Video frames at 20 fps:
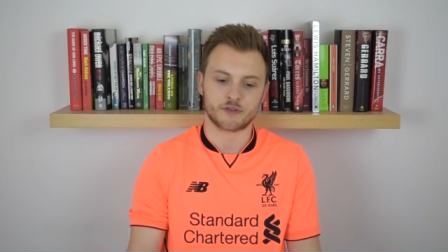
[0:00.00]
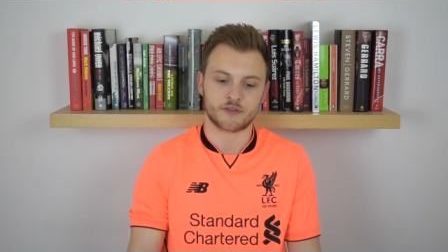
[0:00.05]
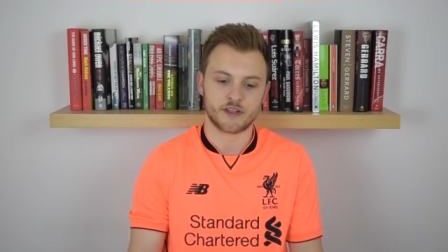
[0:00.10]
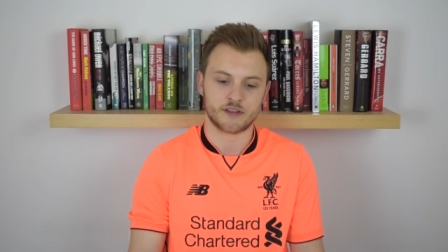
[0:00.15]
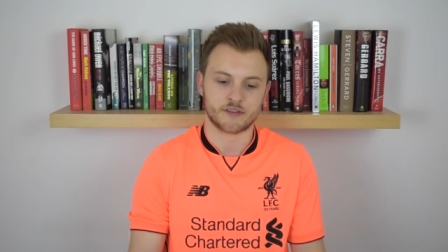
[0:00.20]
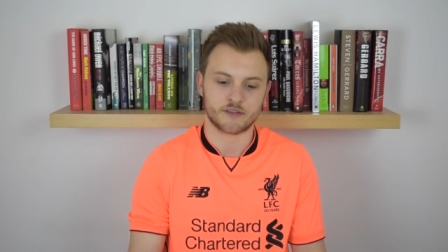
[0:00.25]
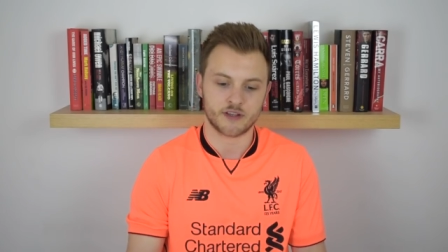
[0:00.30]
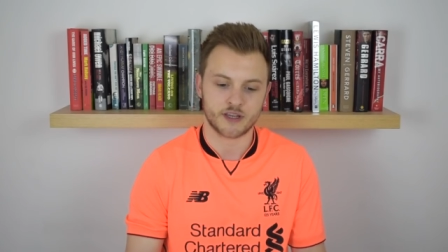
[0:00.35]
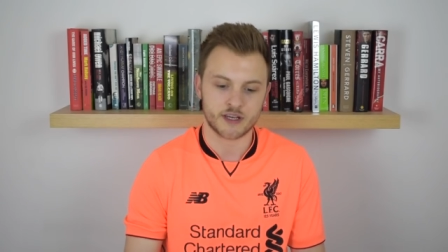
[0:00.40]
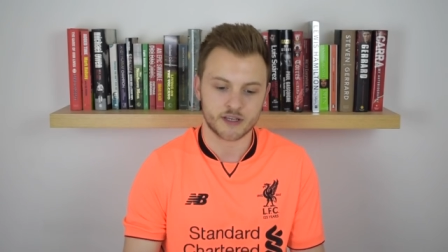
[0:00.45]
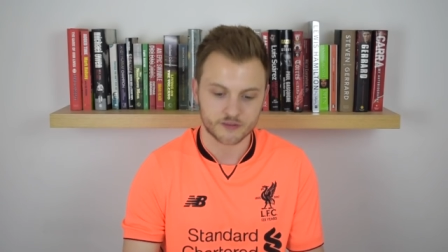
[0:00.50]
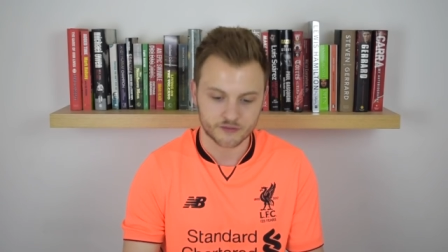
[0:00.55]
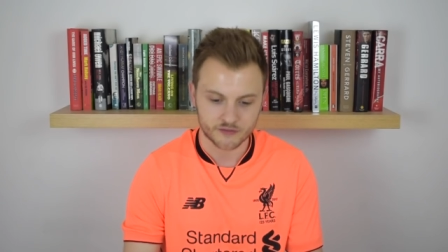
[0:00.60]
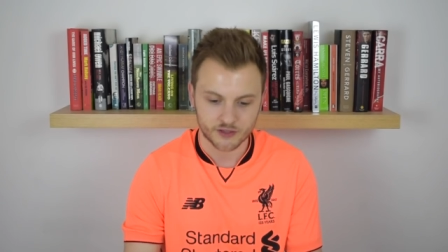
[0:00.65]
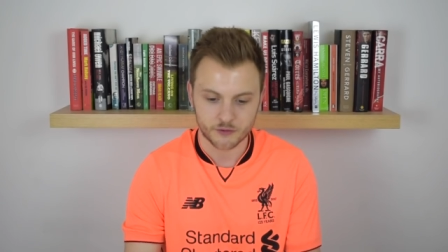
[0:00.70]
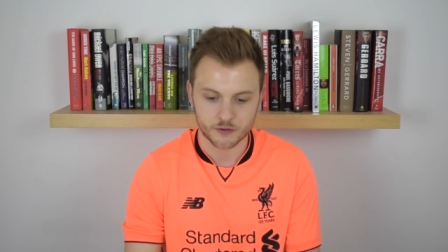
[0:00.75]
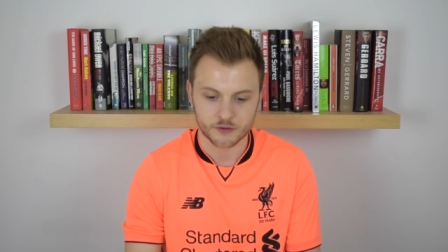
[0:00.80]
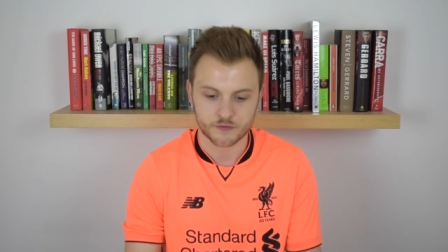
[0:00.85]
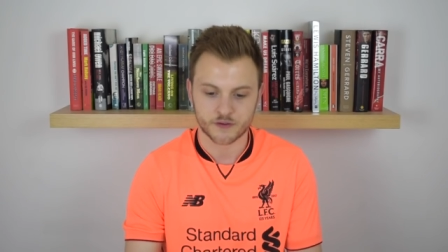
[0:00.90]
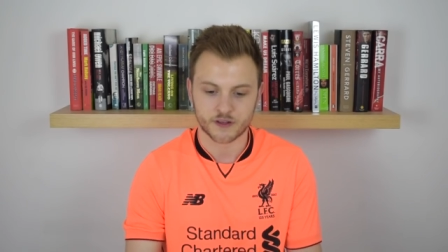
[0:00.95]
says that he's
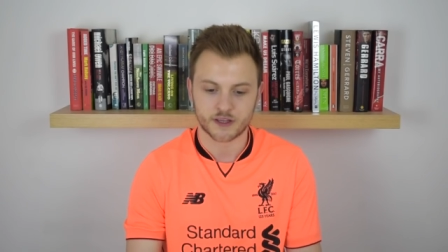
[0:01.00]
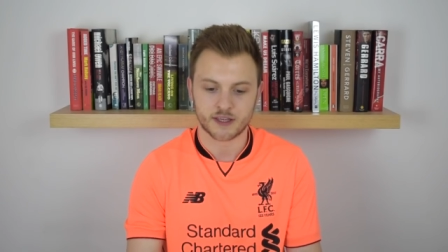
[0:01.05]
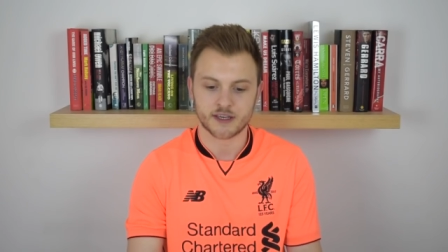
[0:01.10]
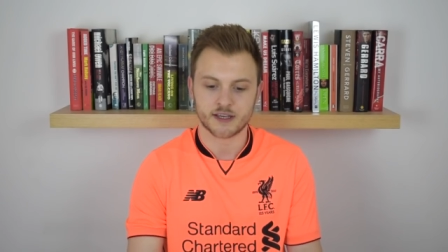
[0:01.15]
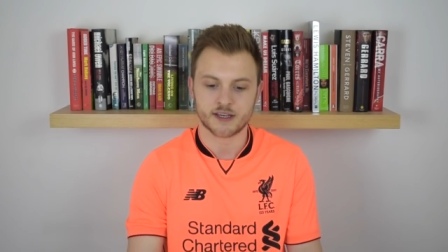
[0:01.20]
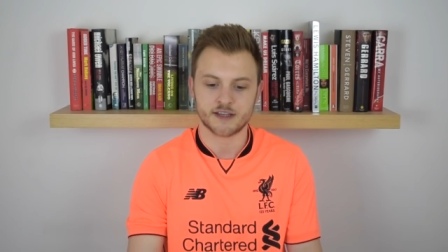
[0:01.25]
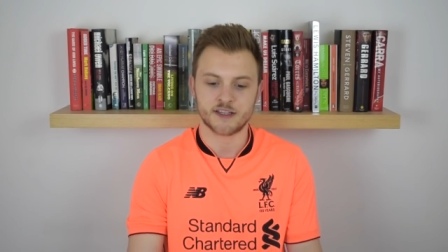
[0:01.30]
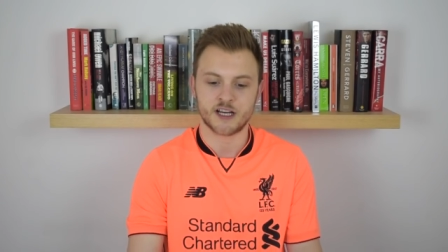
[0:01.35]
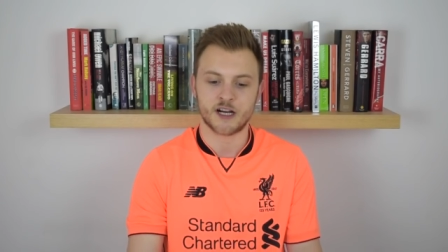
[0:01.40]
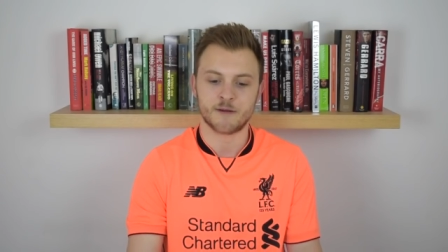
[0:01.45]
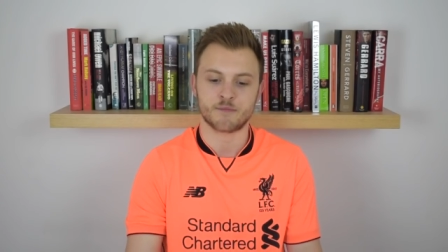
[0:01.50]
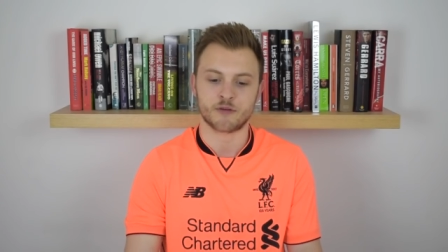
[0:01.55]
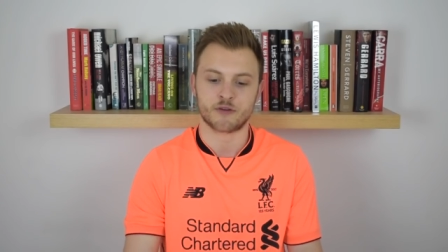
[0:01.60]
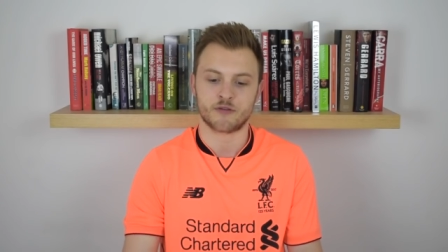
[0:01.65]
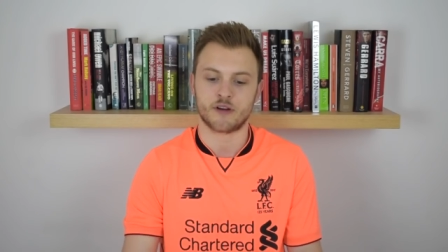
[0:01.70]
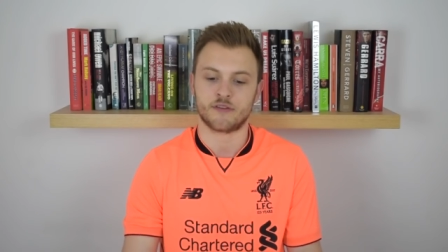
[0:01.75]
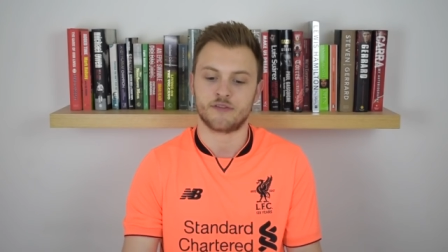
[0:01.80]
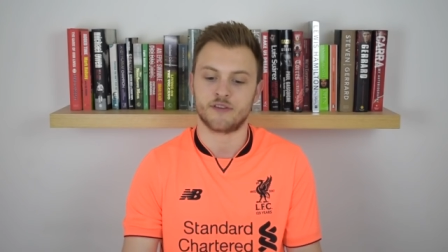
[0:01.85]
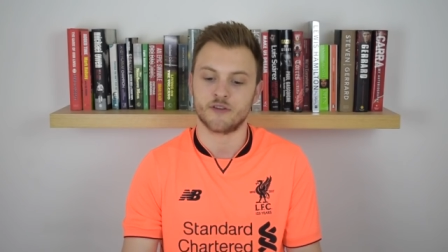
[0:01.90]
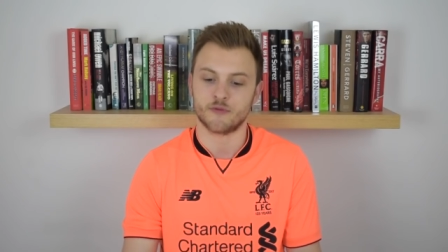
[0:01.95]
told Fekir, now
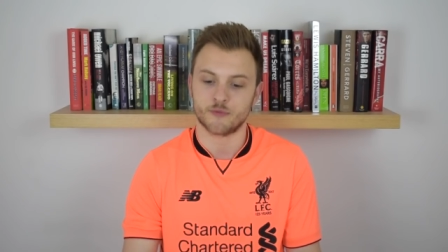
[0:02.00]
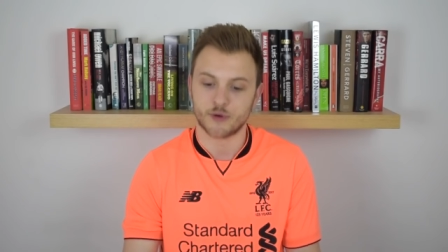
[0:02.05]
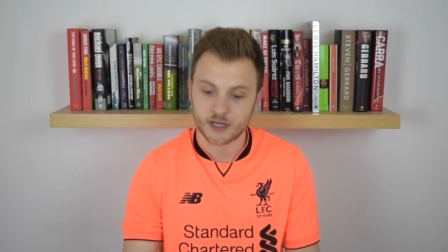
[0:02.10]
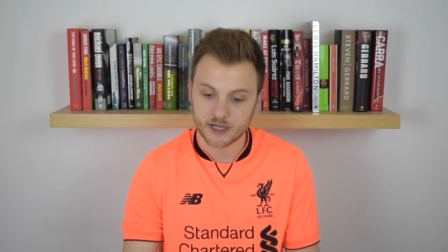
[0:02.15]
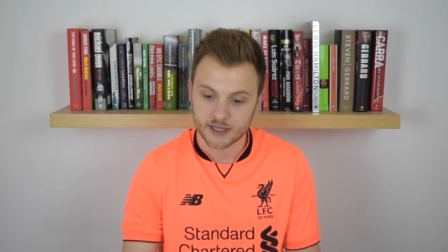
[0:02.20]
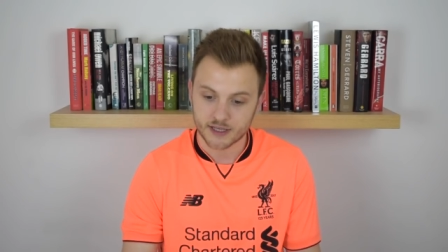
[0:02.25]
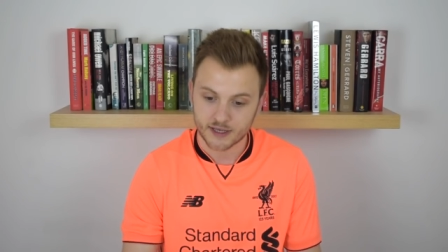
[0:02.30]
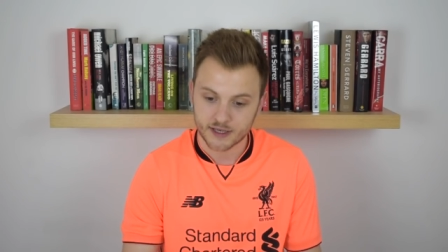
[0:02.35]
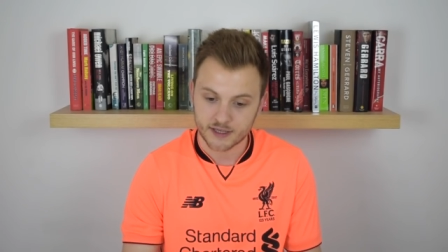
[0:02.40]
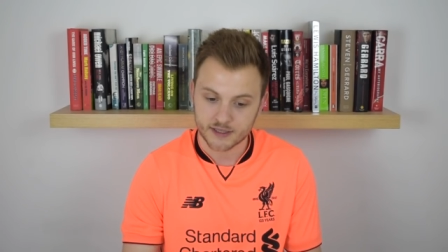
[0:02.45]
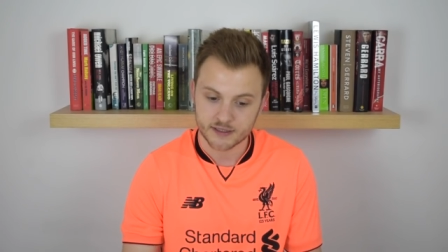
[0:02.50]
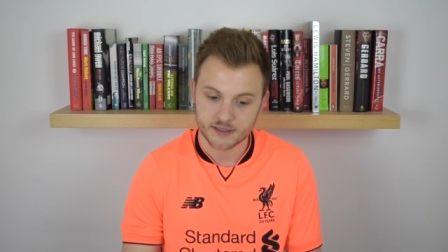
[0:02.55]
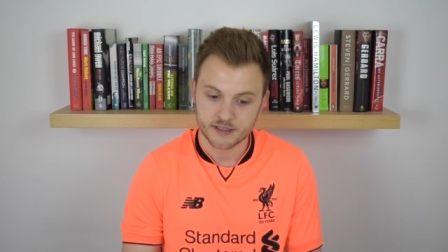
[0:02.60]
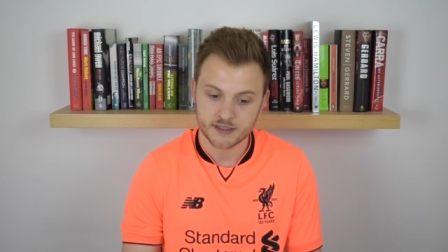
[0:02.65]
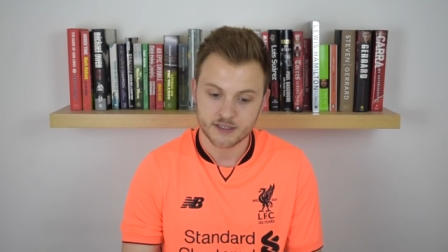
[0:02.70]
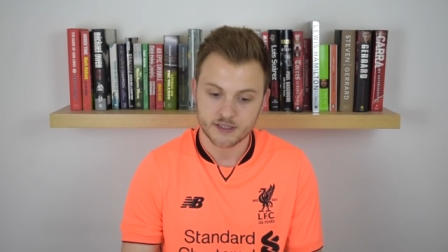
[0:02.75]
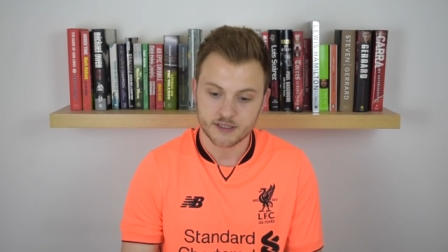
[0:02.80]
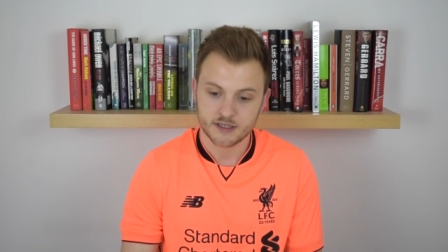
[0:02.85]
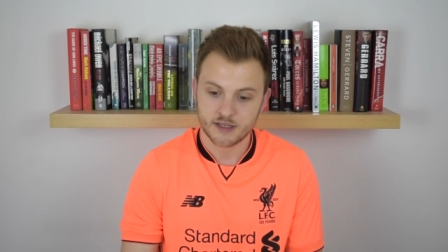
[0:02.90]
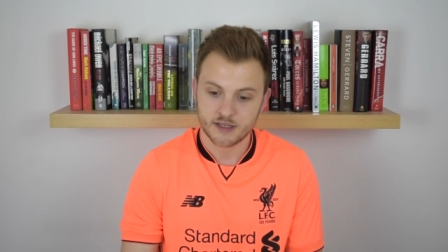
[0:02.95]
progressing well again,